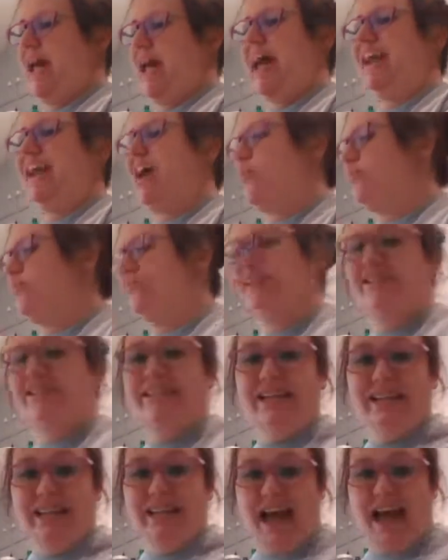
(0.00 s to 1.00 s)
And I only
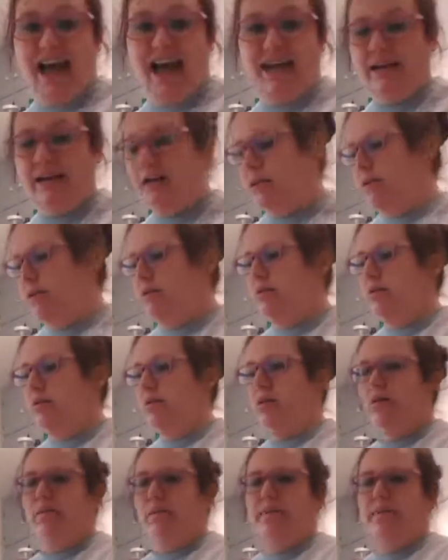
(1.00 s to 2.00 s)
did that
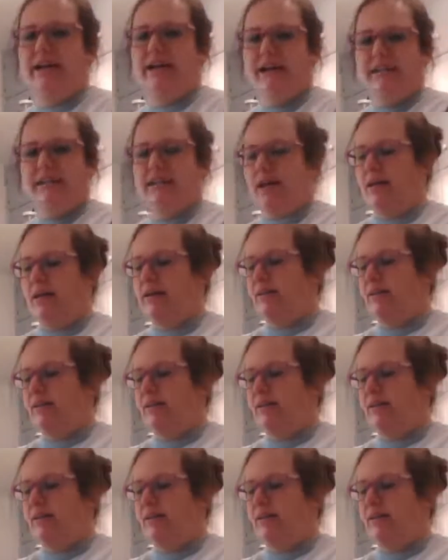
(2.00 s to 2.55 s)
because